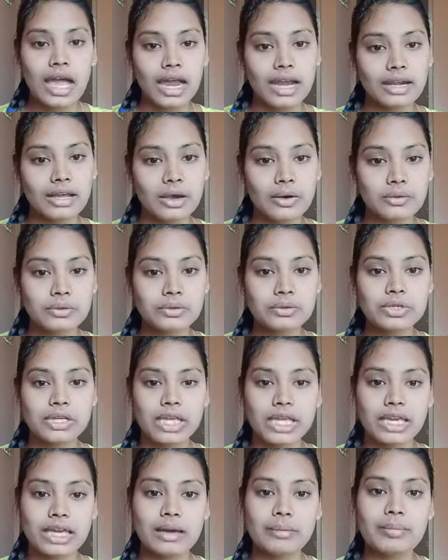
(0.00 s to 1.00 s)
and how to
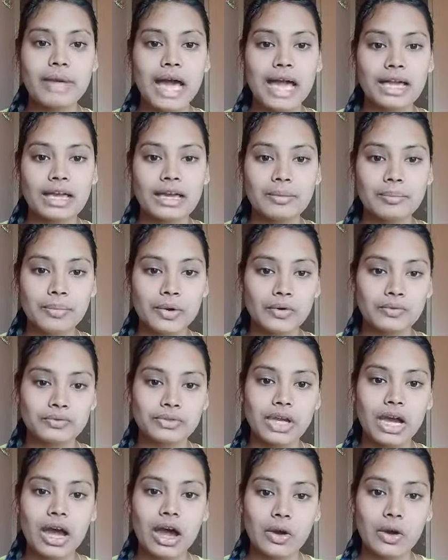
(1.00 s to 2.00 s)
take a backup of
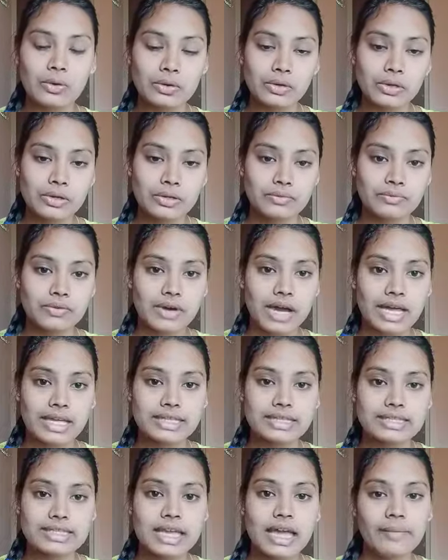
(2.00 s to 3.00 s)
the outlook
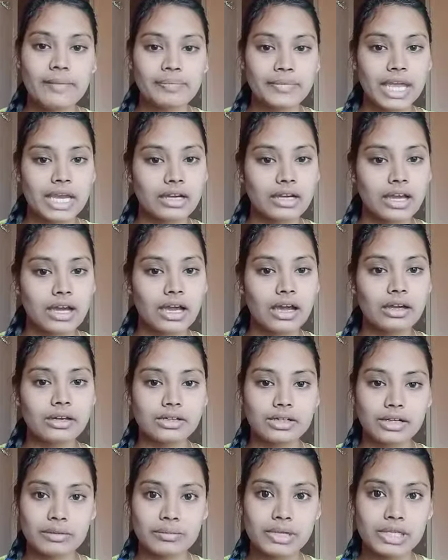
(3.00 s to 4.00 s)
files and a uh,
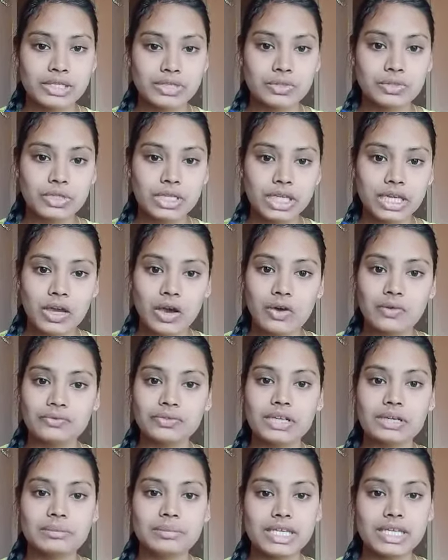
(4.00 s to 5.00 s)
troubleshooting of
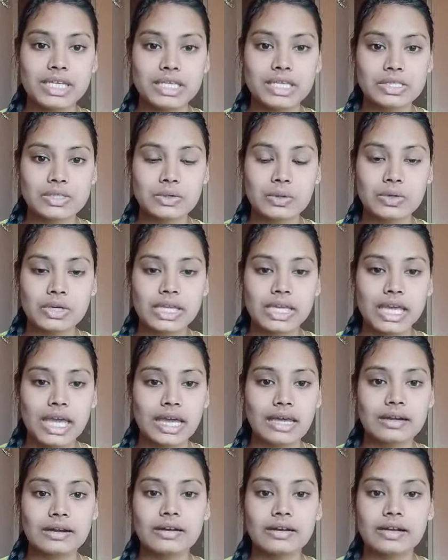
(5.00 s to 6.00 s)
the bsod
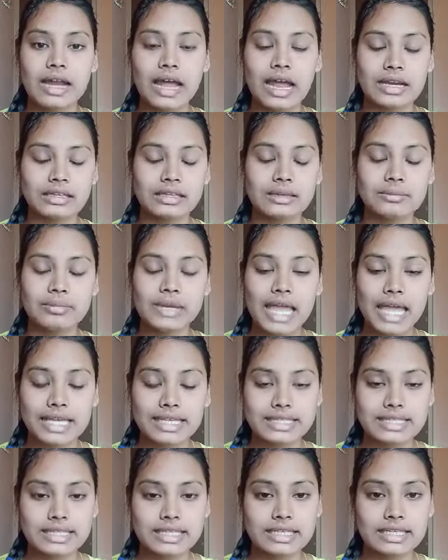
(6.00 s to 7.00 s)
error and the black
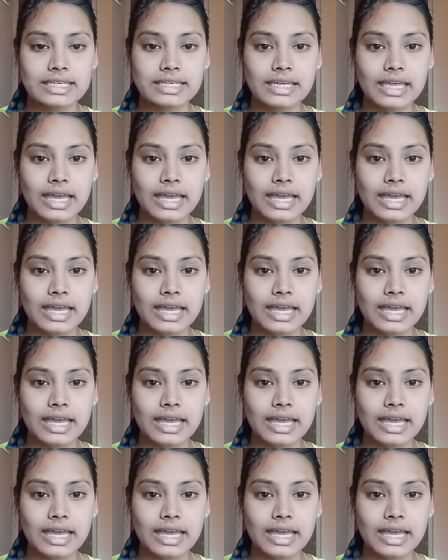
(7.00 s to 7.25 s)
screen